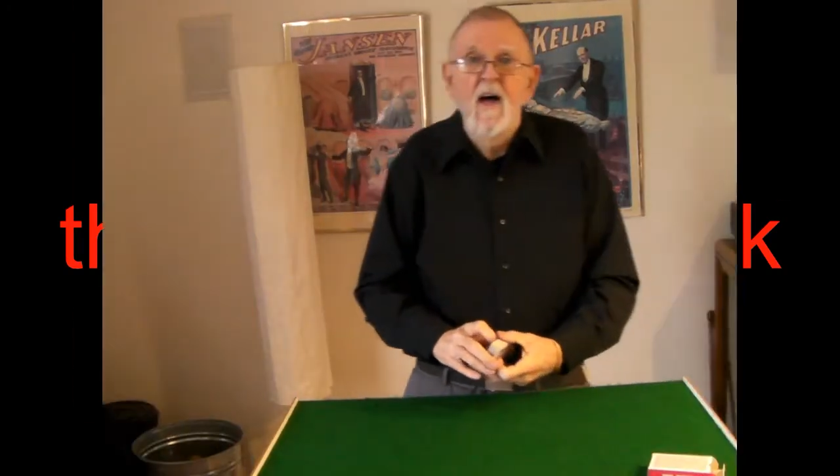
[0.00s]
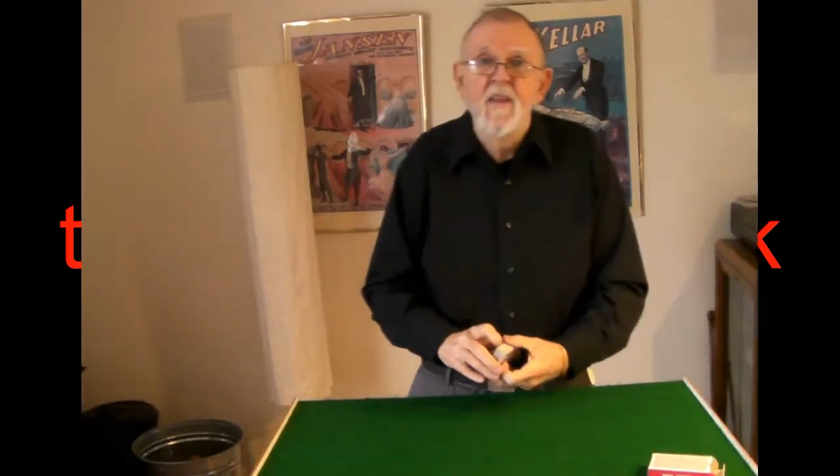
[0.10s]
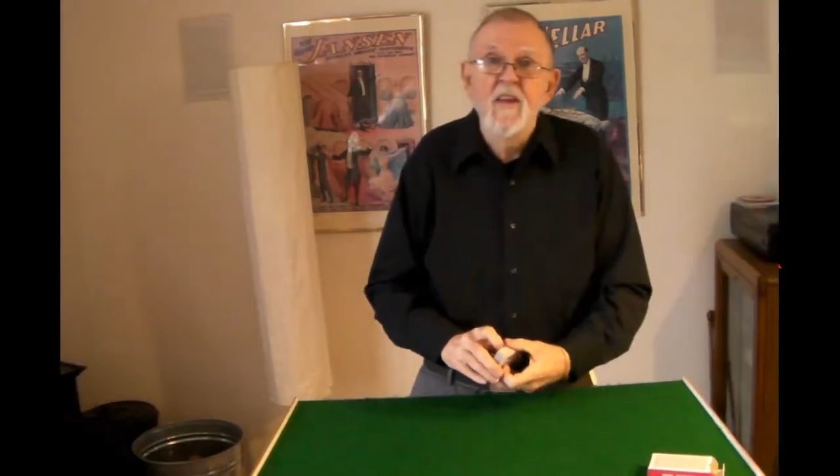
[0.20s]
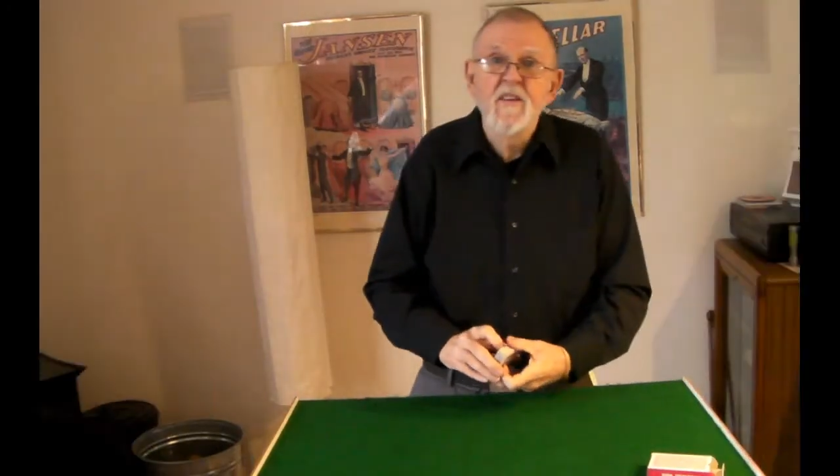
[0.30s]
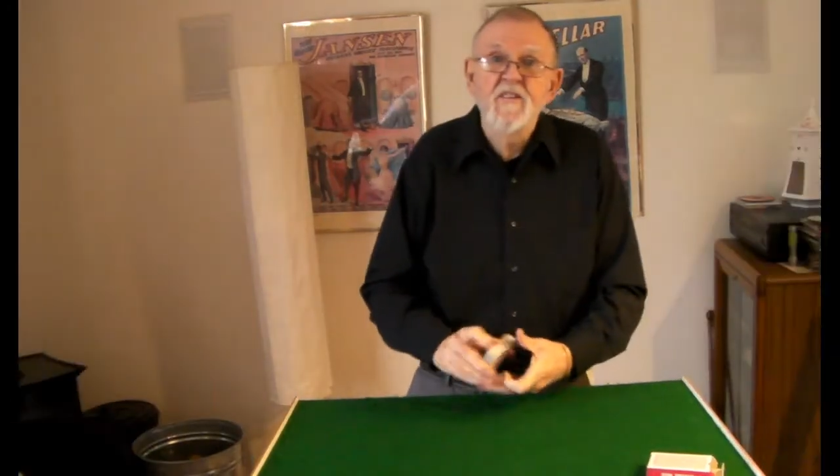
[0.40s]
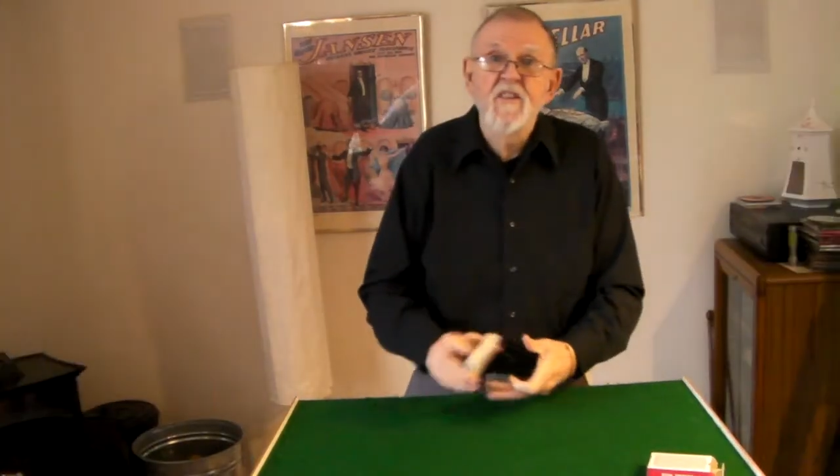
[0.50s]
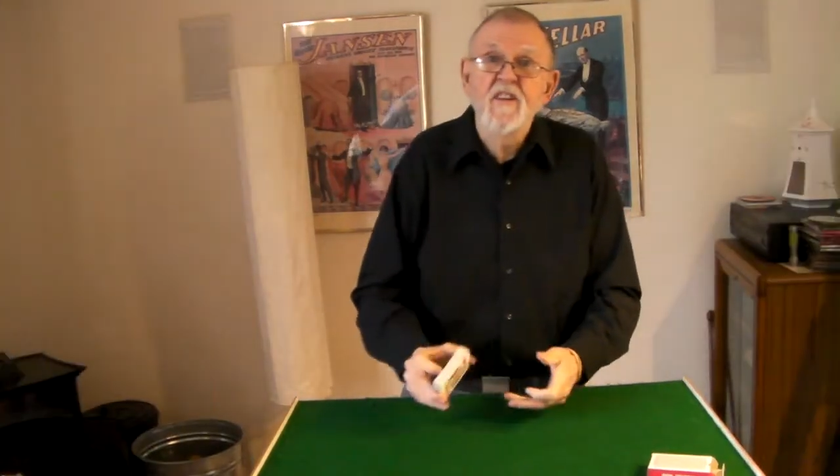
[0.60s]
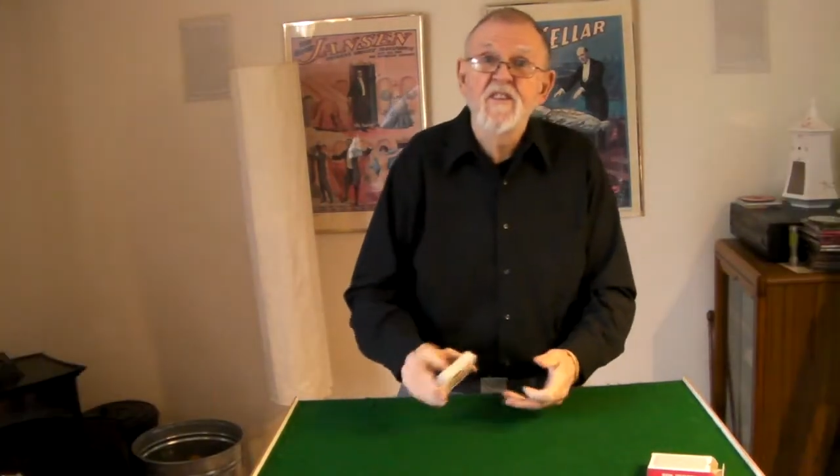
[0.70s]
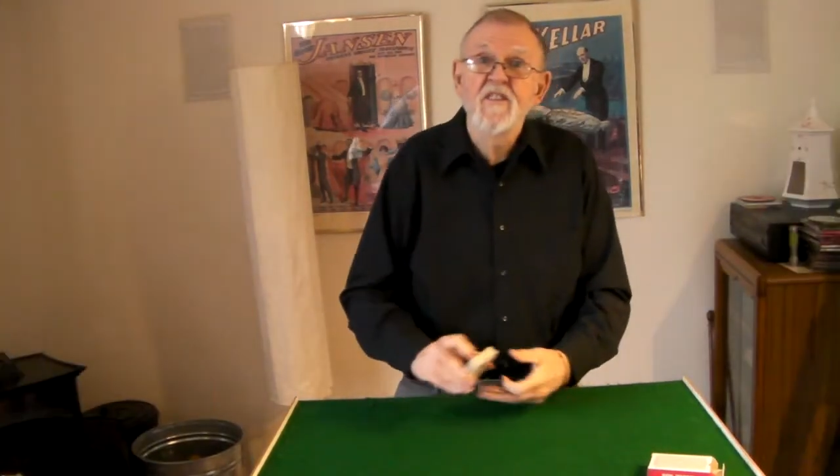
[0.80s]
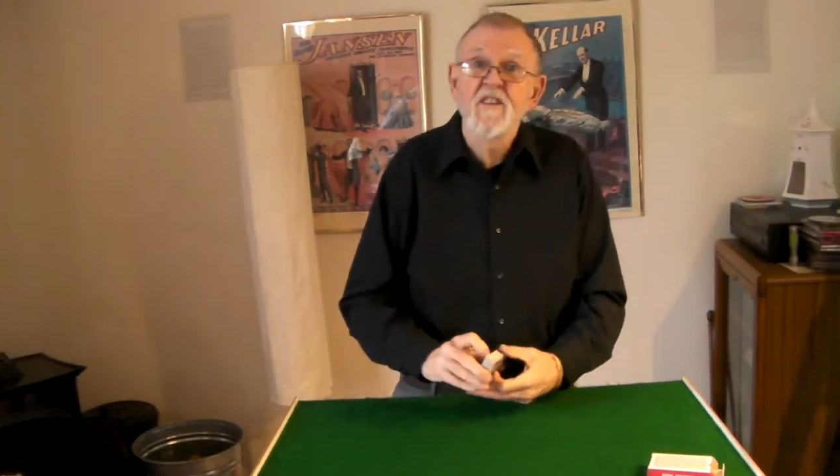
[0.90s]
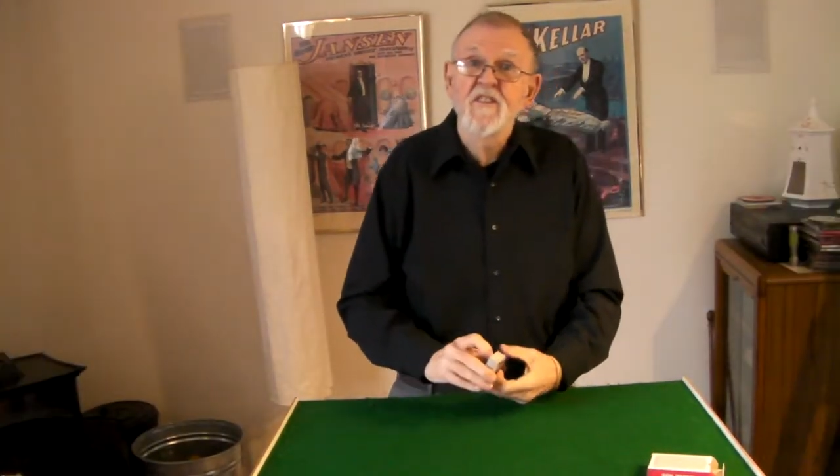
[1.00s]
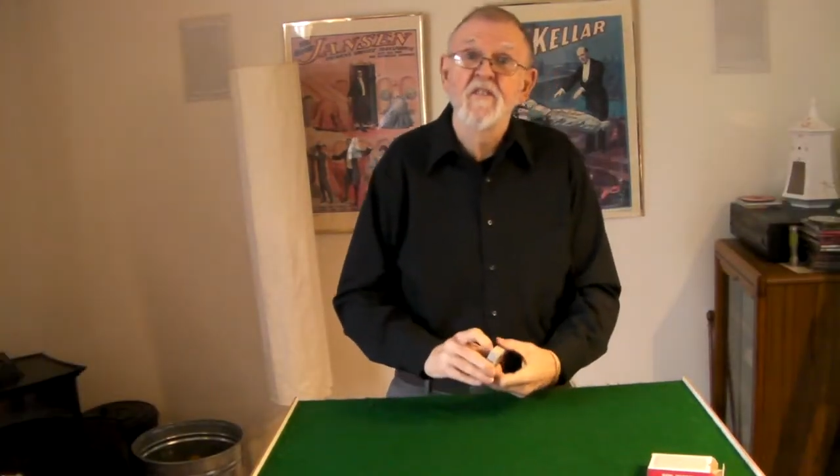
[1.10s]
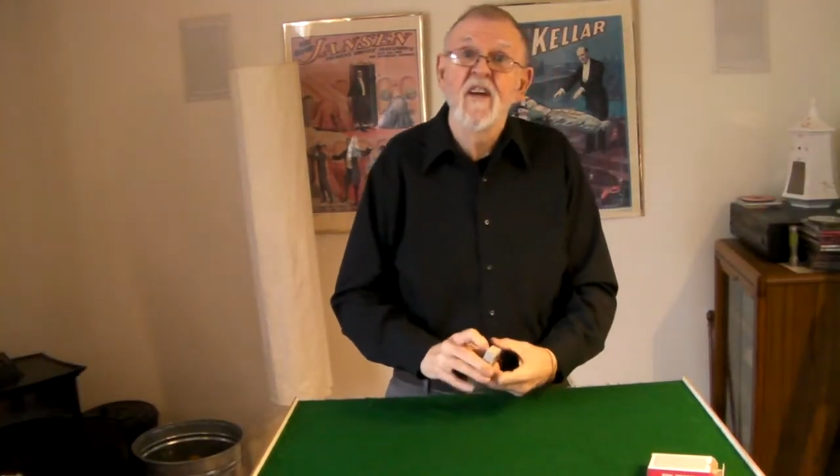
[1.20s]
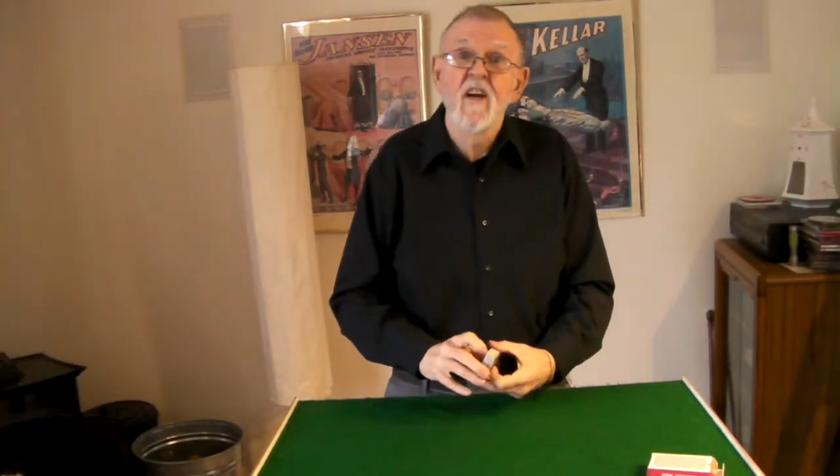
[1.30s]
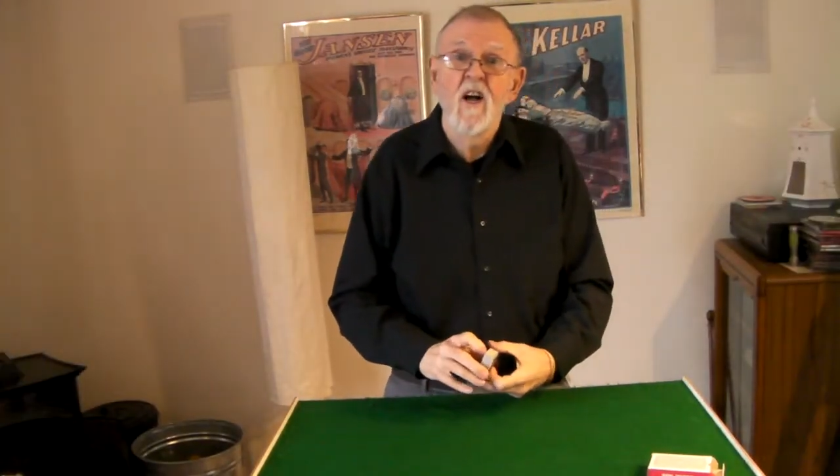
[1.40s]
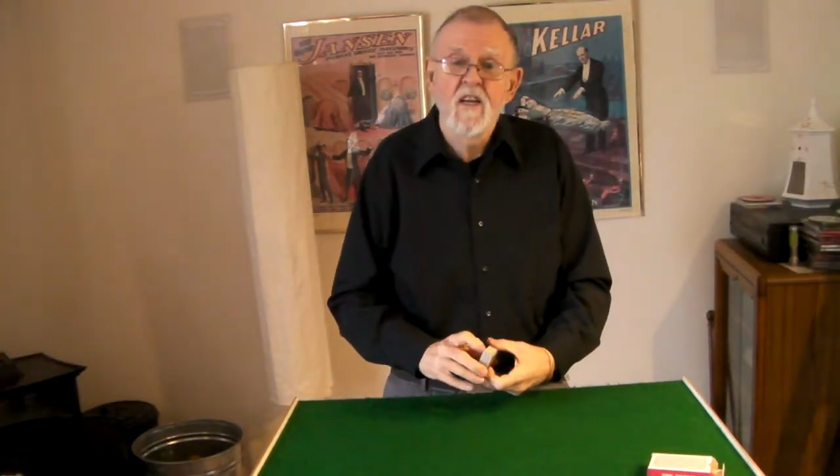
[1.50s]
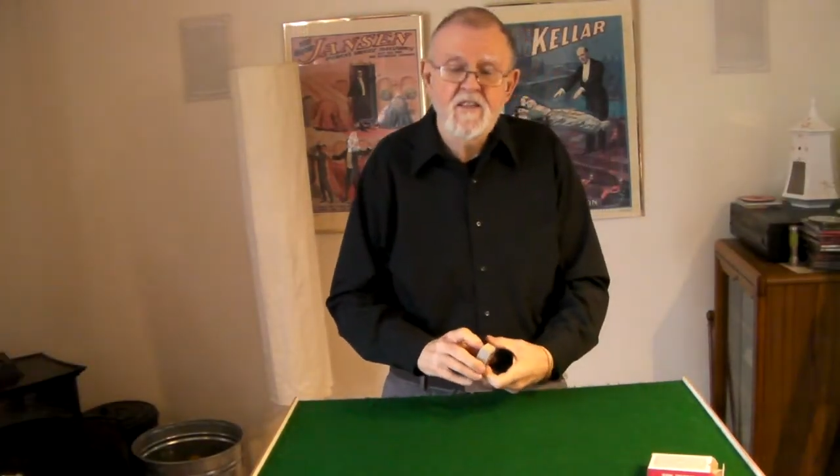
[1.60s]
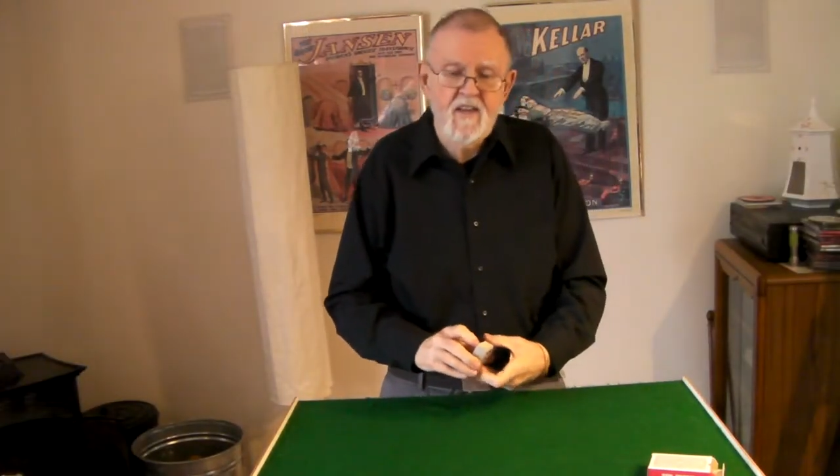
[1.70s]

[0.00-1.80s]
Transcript: This is the Svengali